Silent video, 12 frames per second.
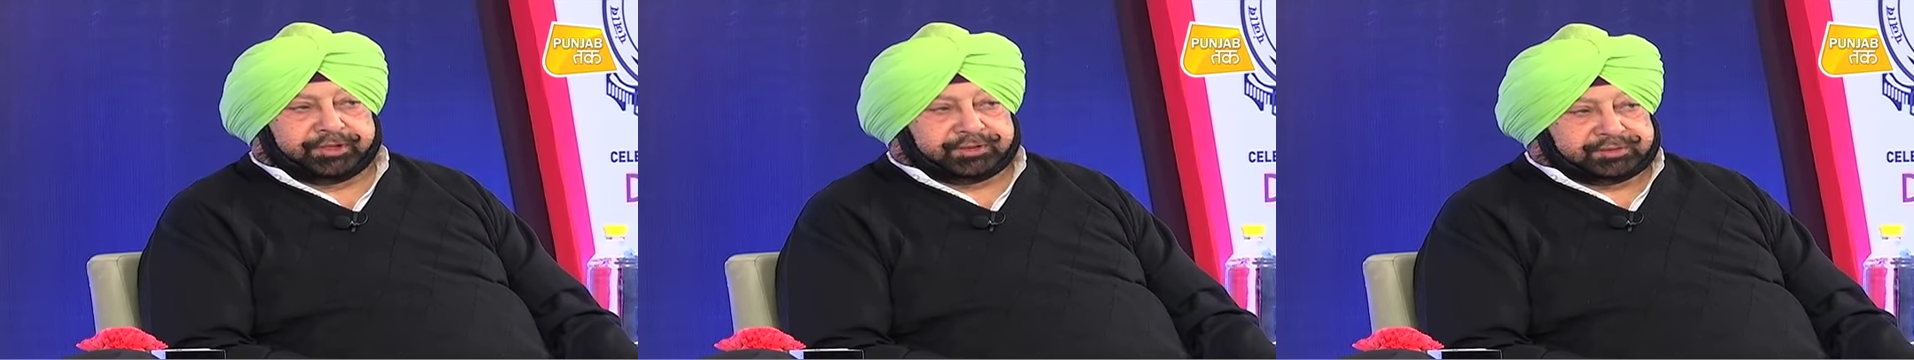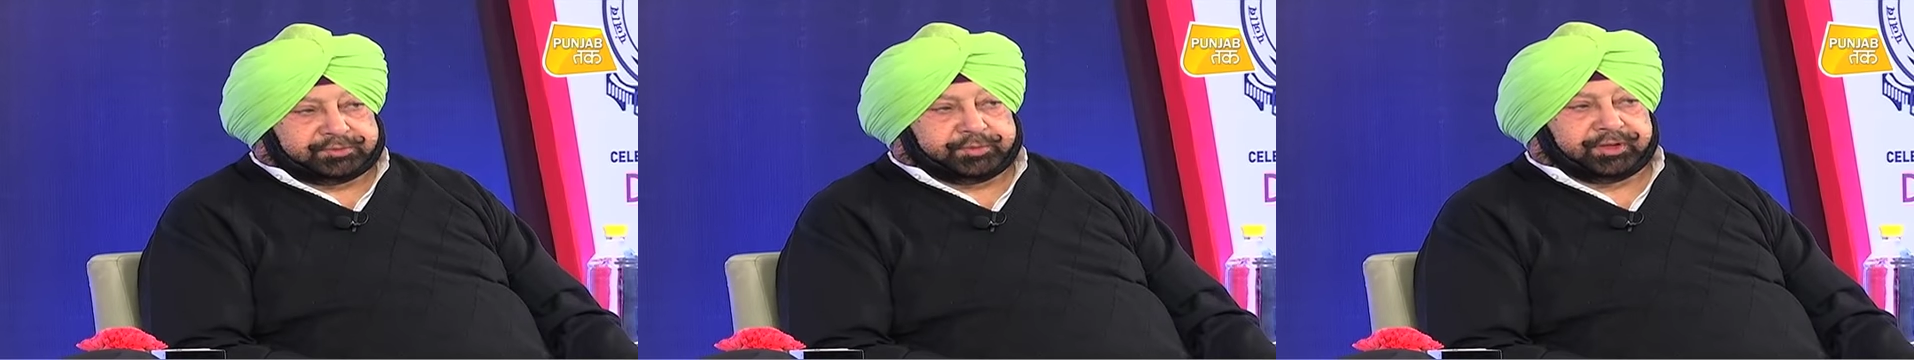
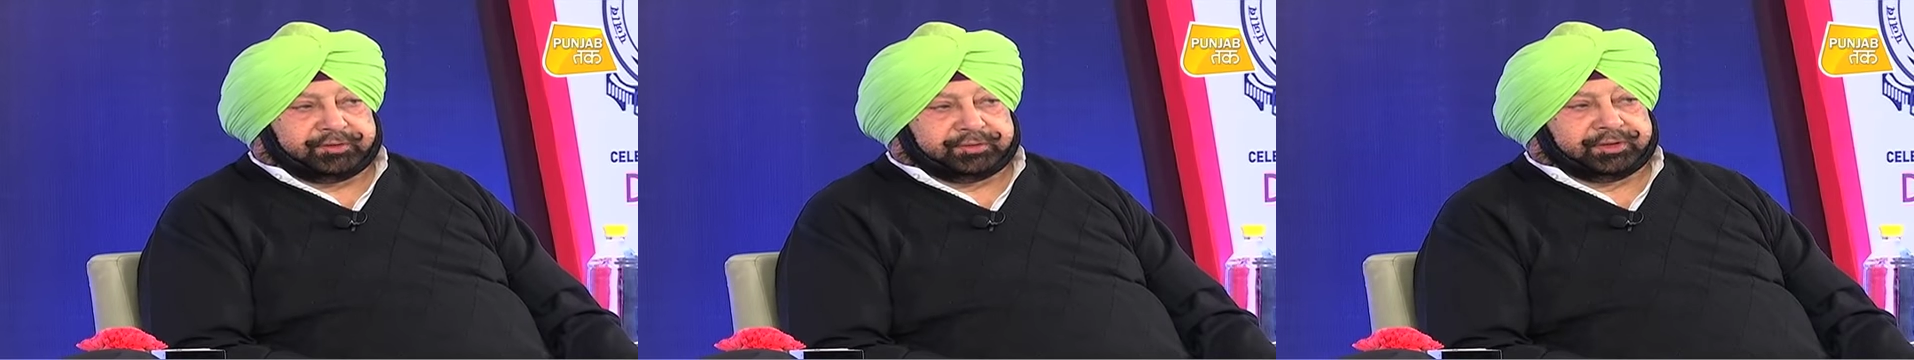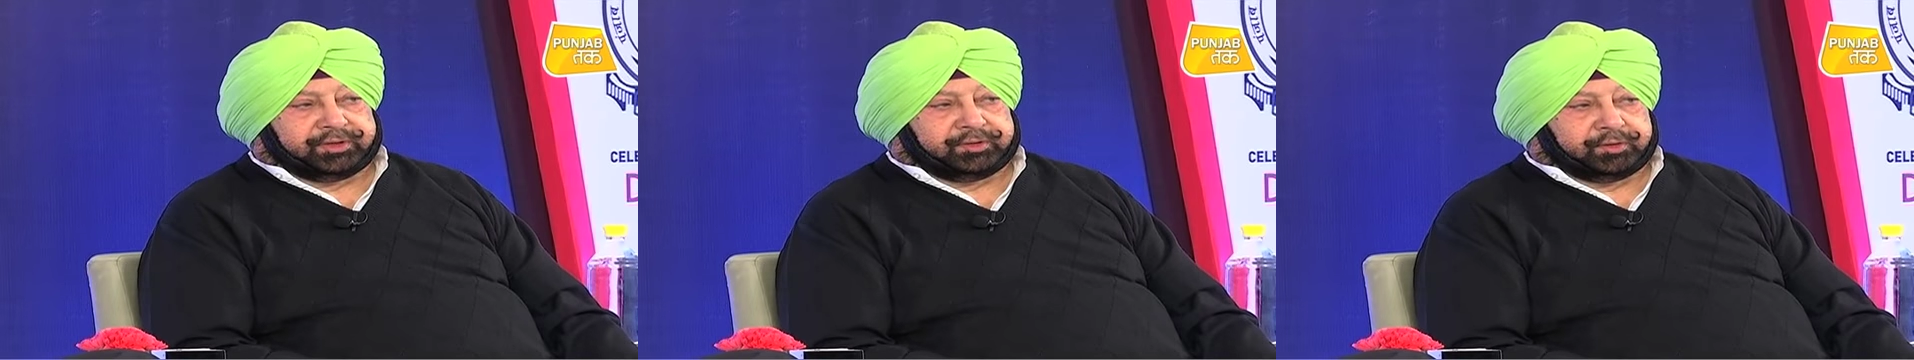Yes, we're
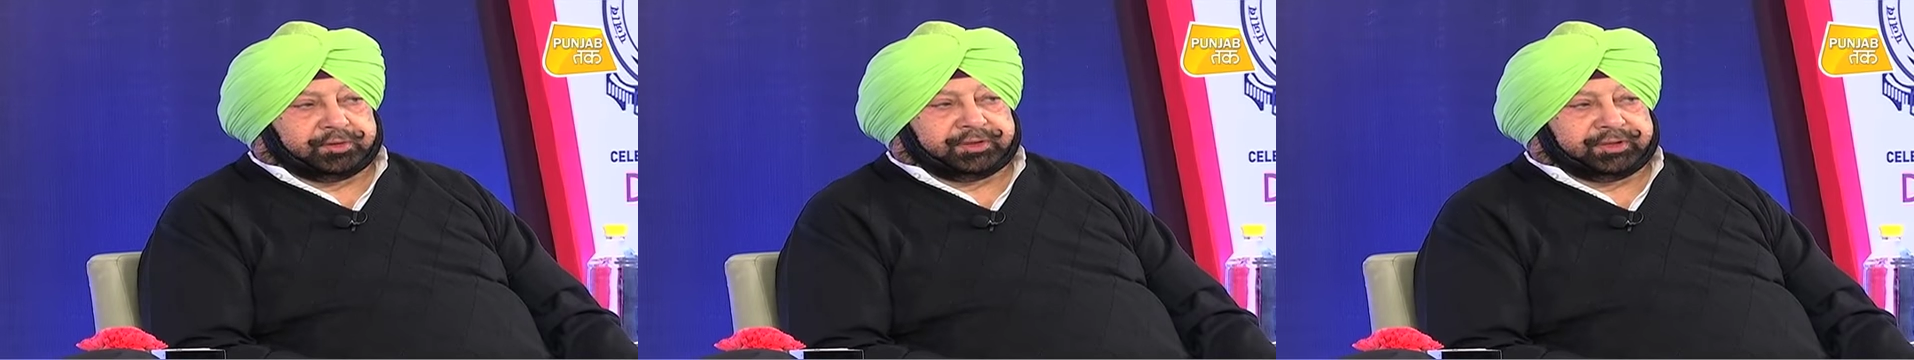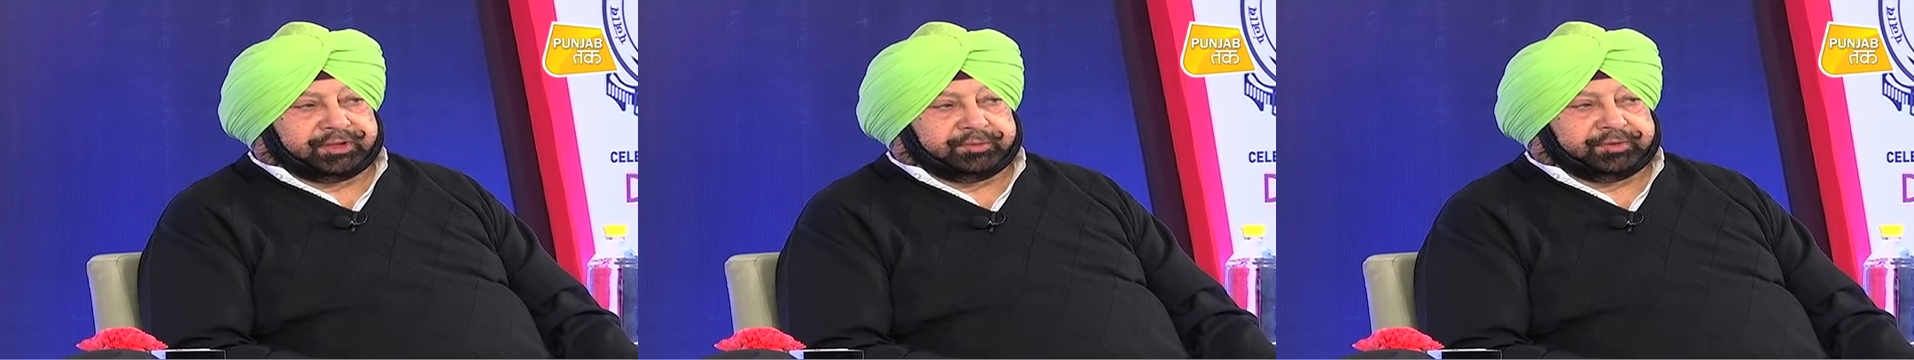
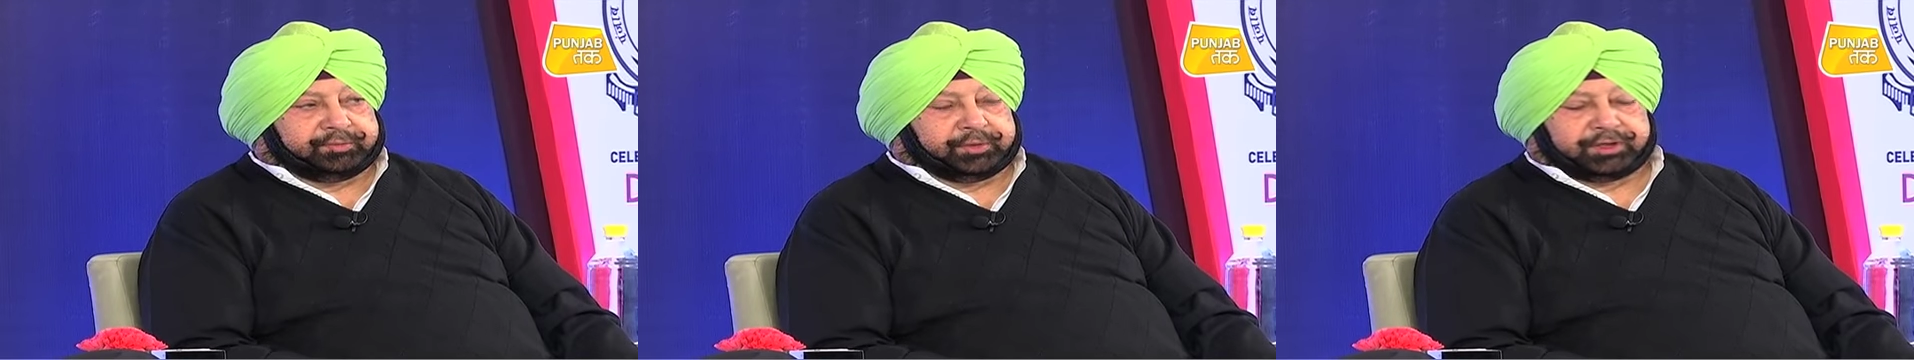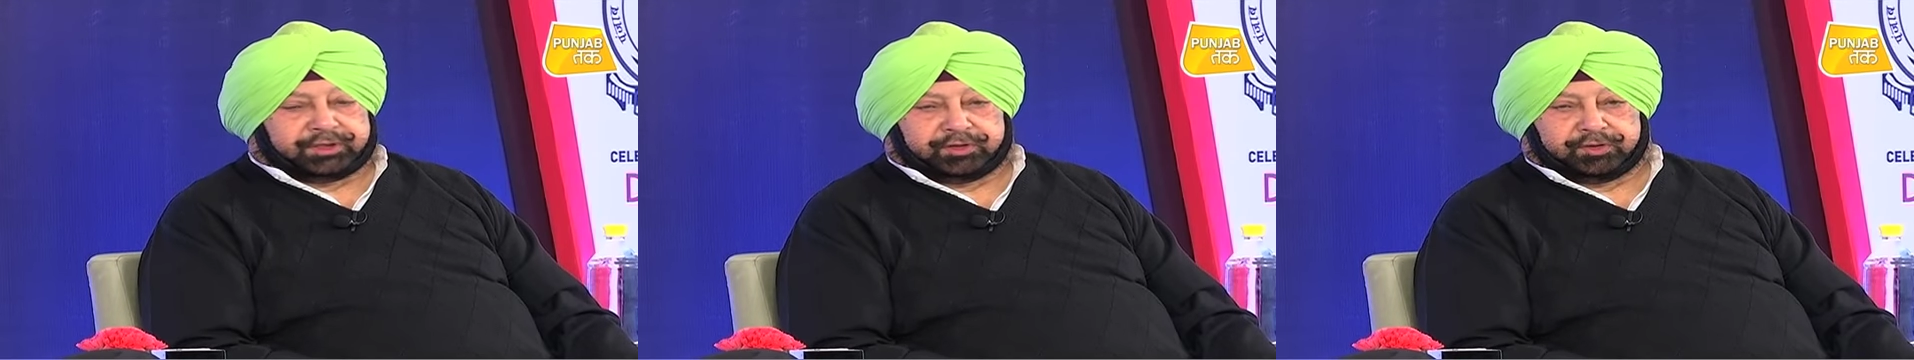
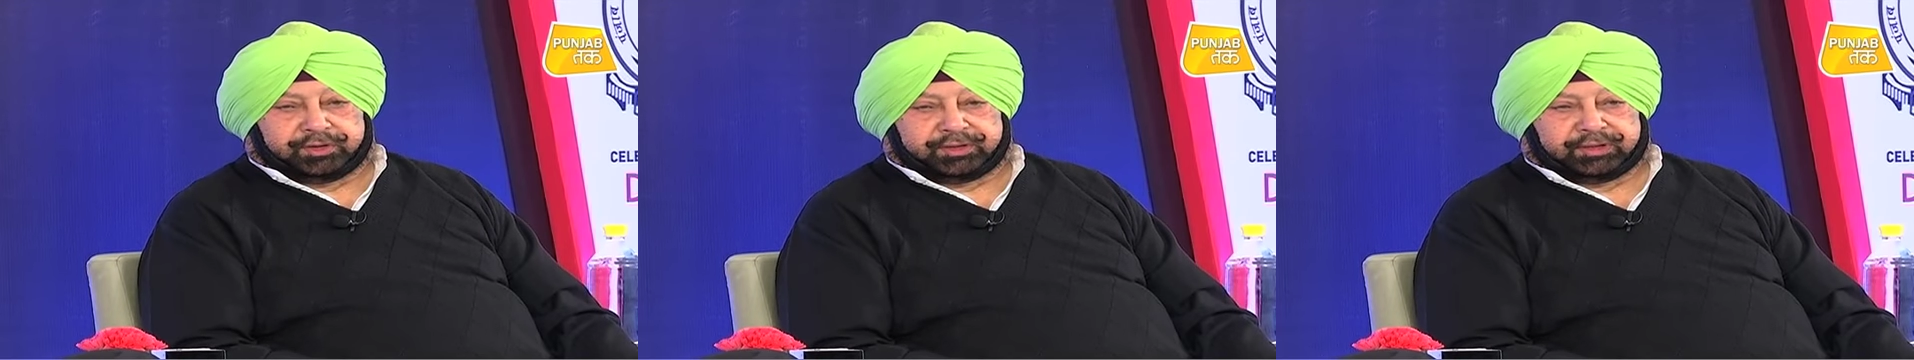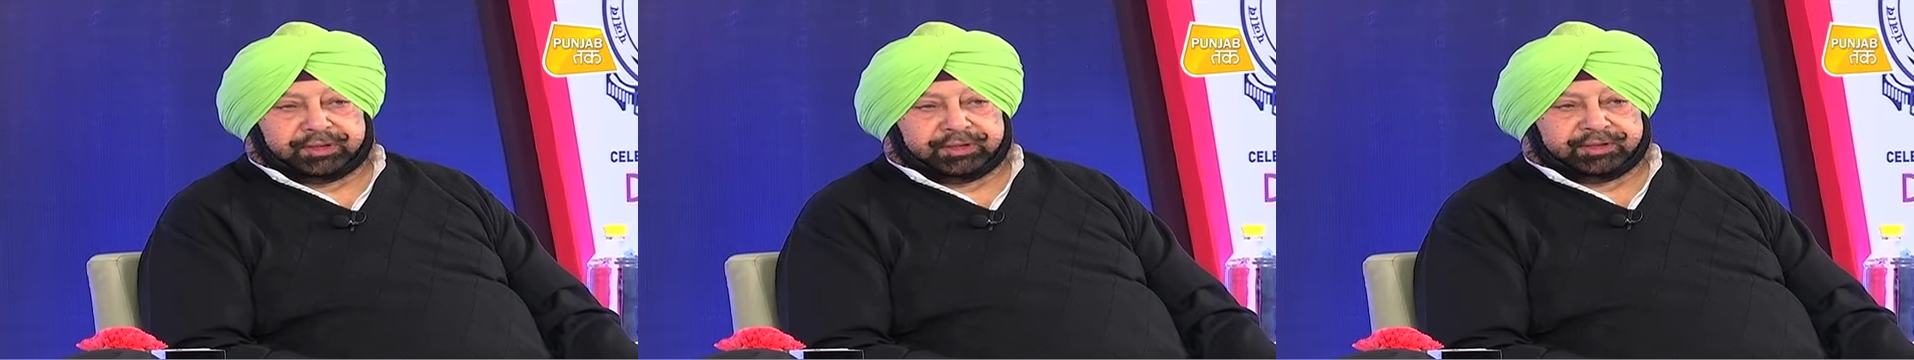working on it.